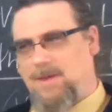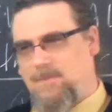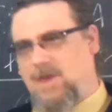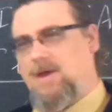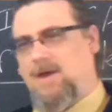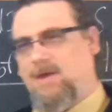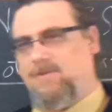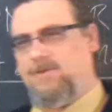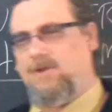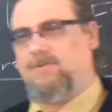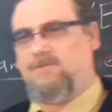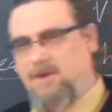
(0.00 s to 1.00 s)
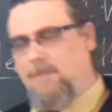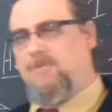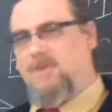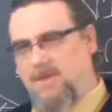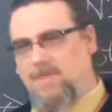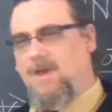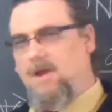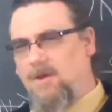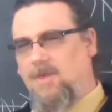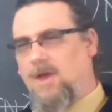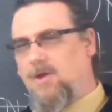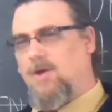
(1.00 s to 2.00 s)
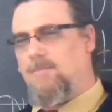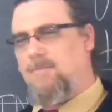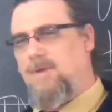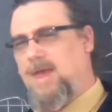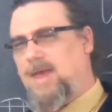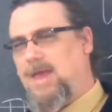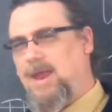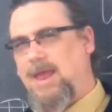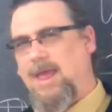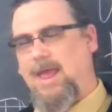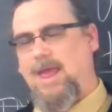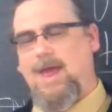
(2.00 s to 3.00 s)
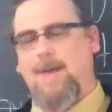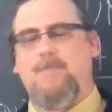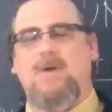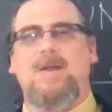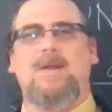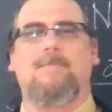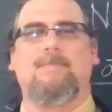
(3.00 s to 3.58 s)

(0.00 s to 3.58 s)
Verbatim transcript: because there's something there that could make it happen.